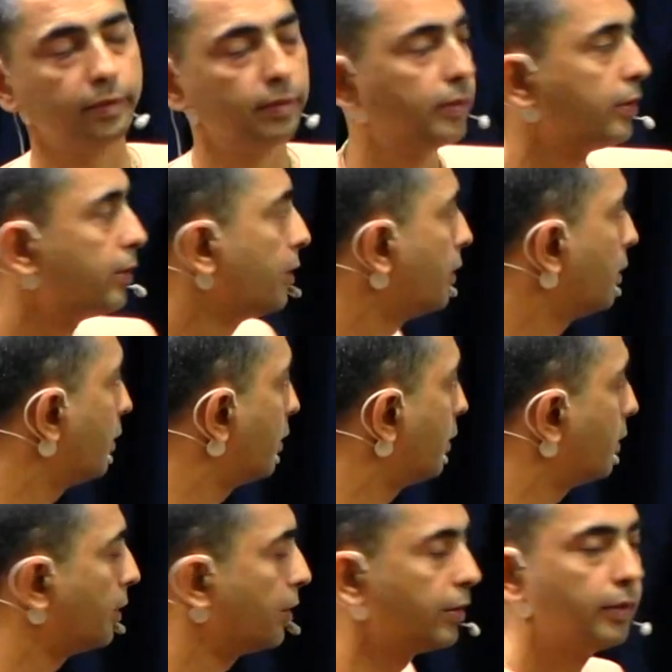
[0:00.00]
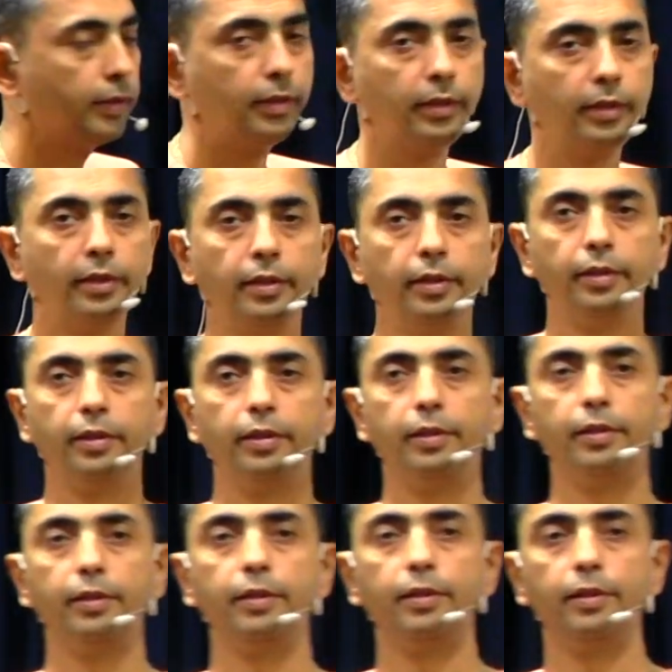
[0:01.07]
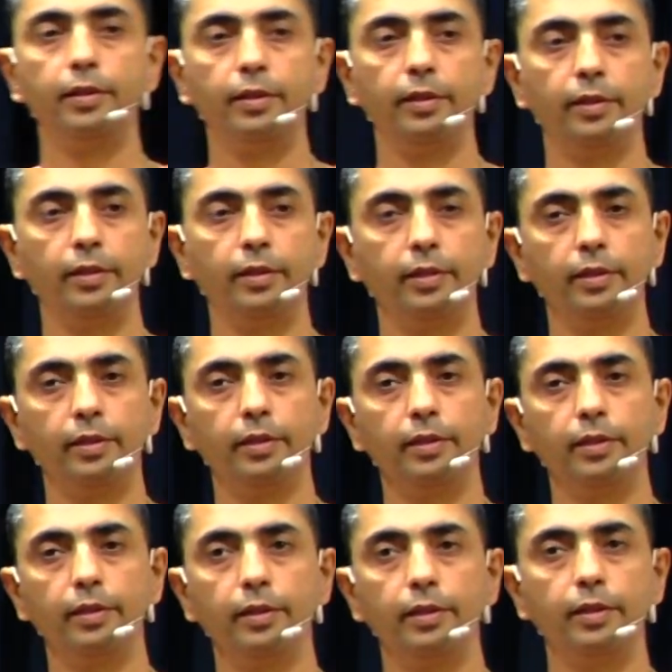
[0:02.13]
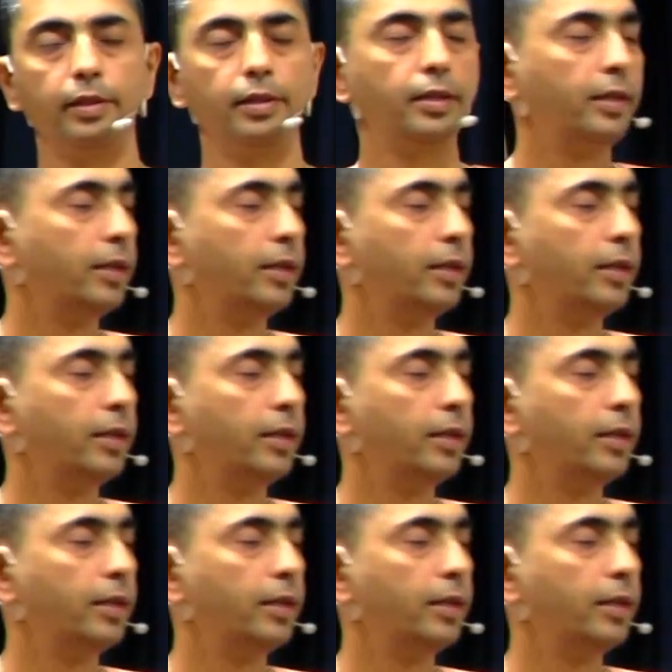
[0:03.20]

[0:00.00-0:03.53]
(silence)